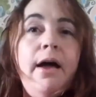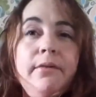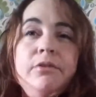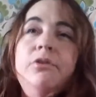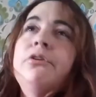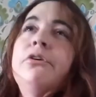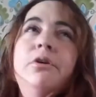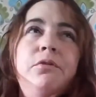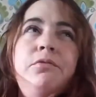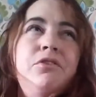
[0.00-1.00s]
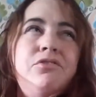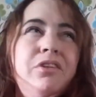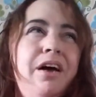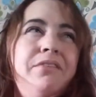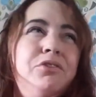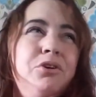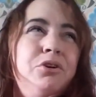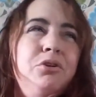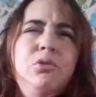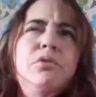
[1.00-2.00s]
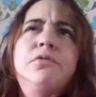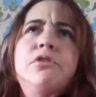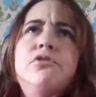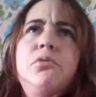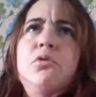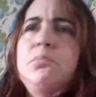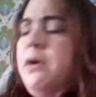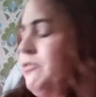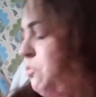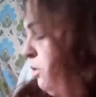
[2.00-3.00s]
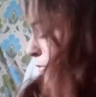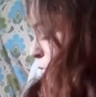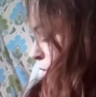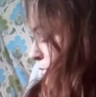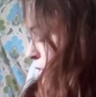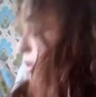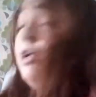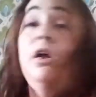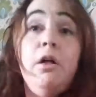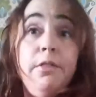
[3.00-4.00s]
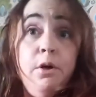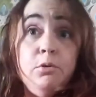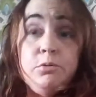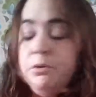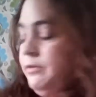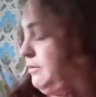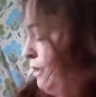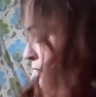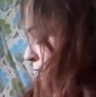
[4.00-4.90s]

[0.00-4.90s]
lavender, you know, the French lavender or the French rose blossom, whatever it was, those ones